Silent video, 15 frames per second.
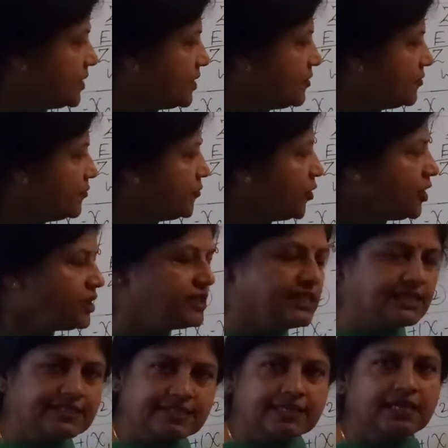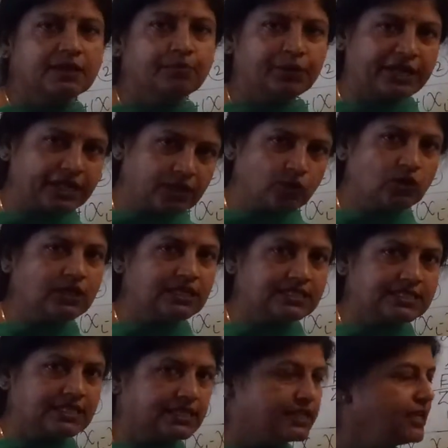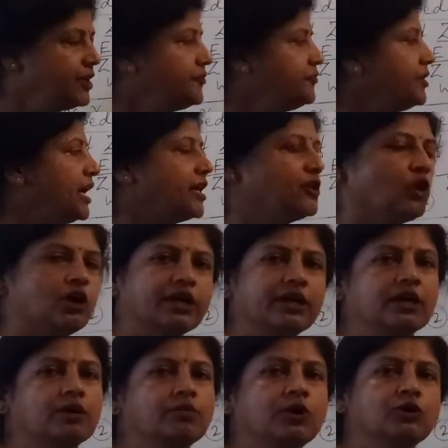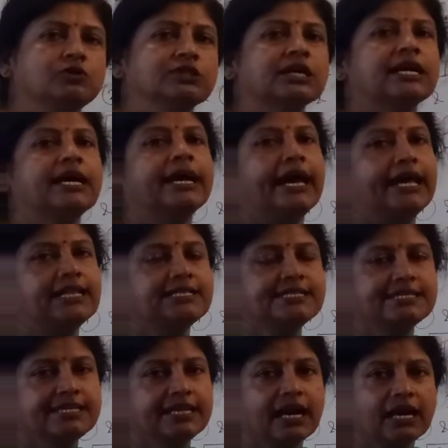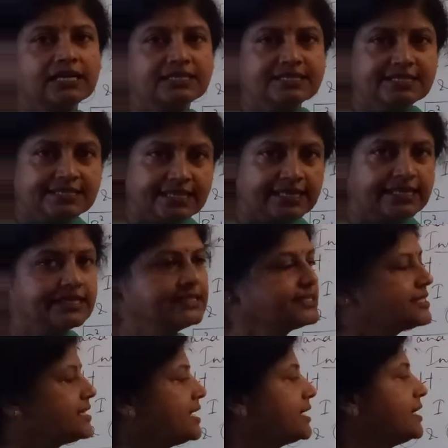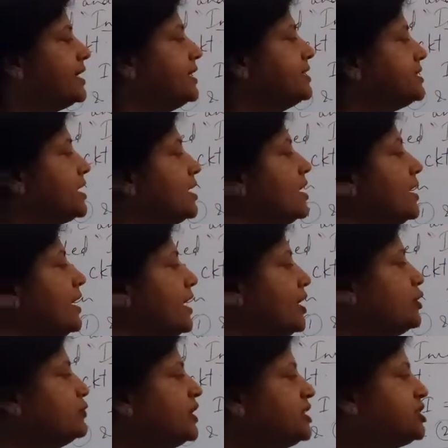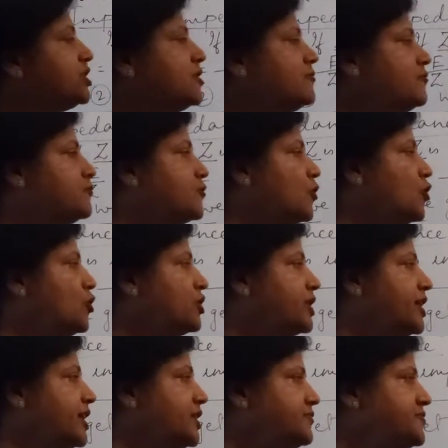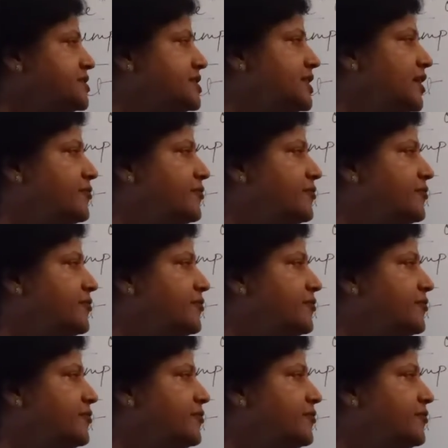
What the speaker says: for this particular circuit. We are talking about LCR series circuit. Equation 4 gives the